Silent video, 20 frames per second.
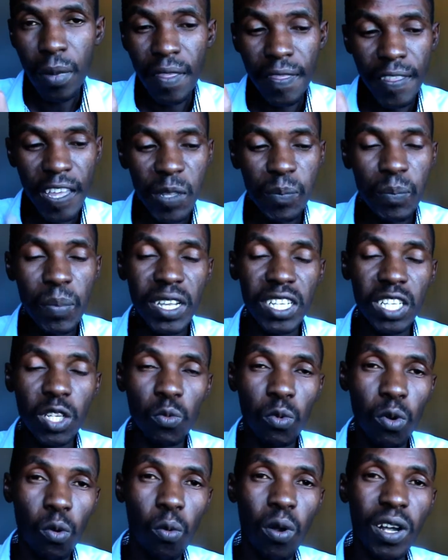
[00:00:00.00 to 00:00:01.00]
that
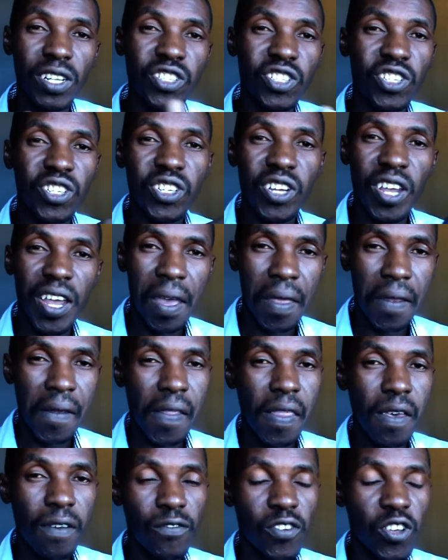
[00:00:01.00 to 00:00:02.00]
person will watch
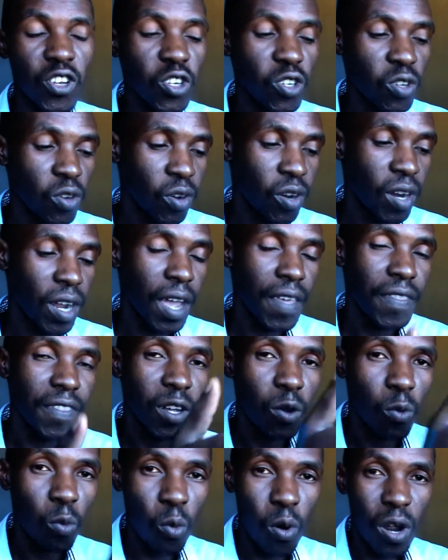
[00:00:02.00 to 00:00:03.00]
another video and
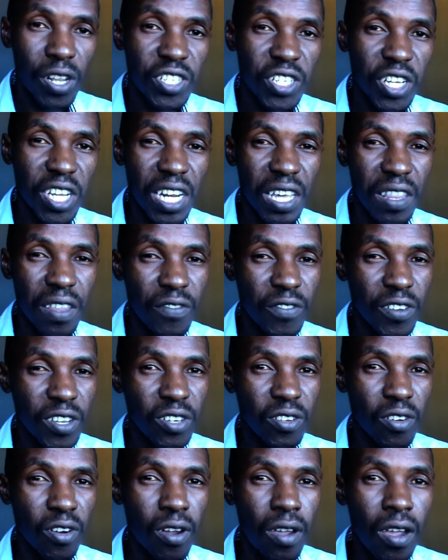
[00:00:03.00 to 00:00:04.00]
they'll watch another
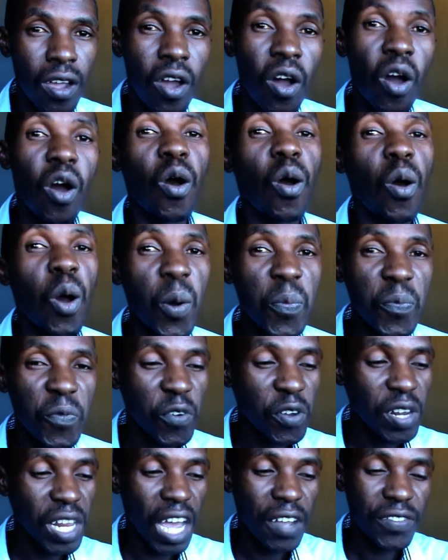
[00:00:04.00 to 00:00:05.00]
video.
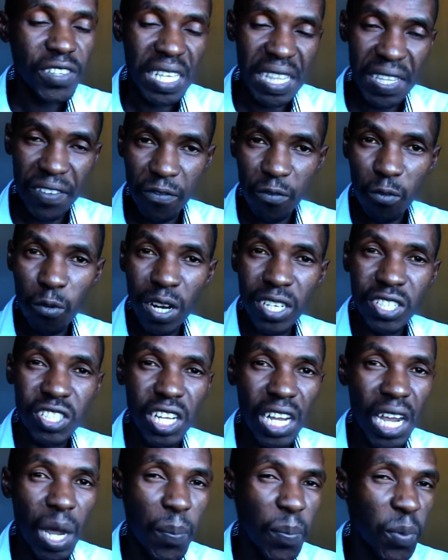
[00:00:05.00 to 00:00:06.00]
Hopefully, after they've
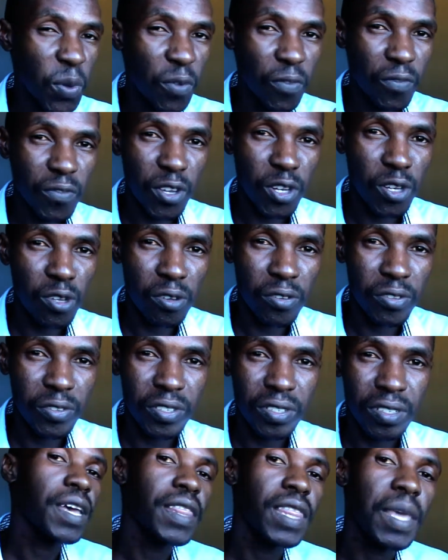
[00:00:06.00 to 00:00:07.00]
watched a couple of
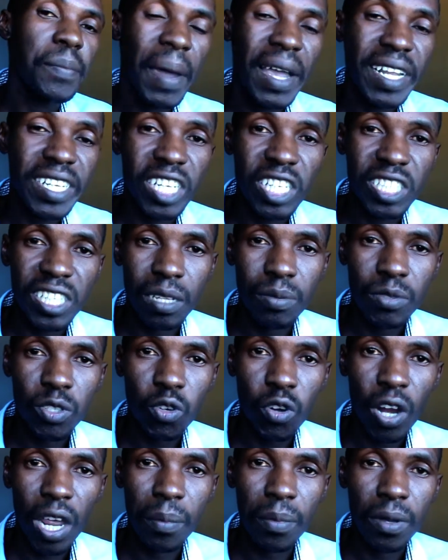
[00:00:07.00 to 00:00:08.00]
videos, they might just
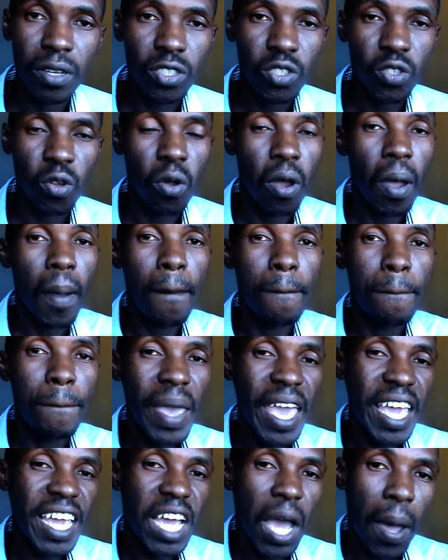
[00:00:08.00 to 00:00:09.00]
subscribe. So
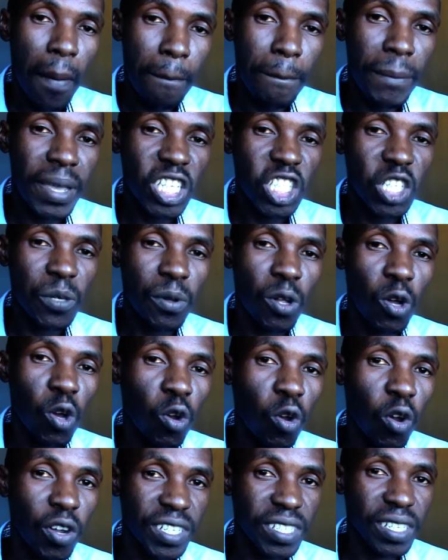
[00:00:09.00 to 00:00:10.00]
make
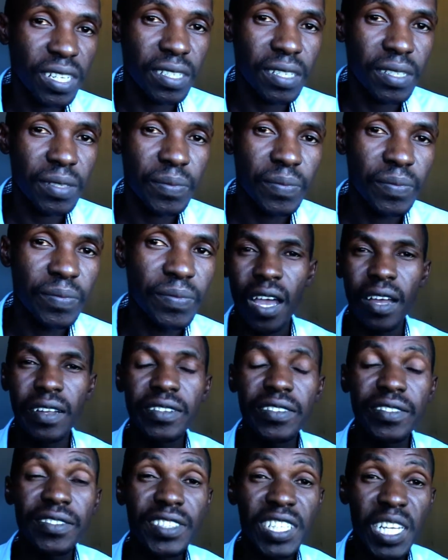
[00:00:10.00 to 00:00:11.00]
bingeable content.
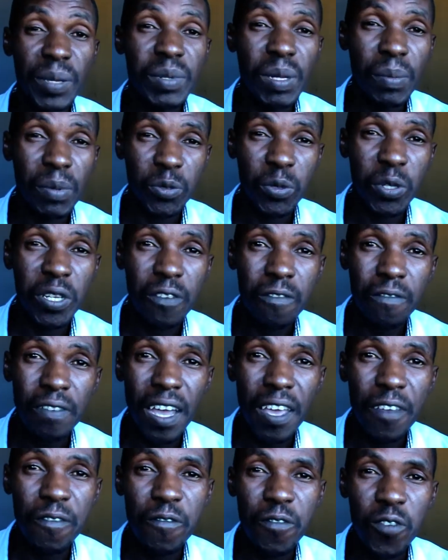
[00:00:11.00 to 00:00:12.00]
Tip number
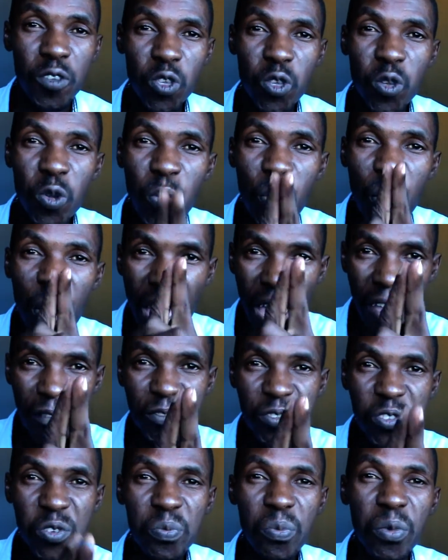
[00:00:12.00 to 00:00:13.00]
25, you
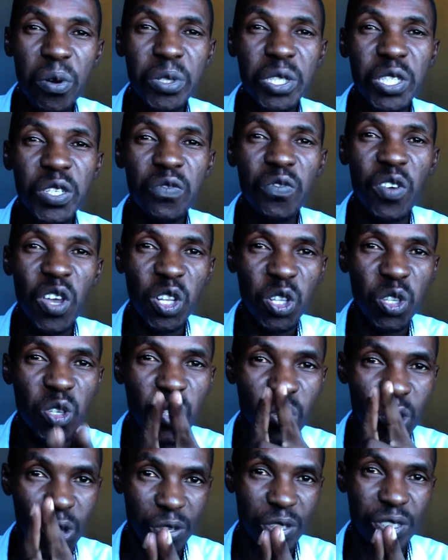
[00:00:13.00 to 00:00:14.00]
have to
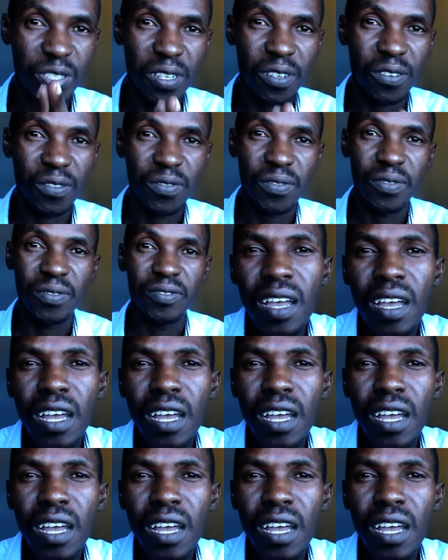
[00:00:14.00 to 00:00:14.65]
motivate yourself.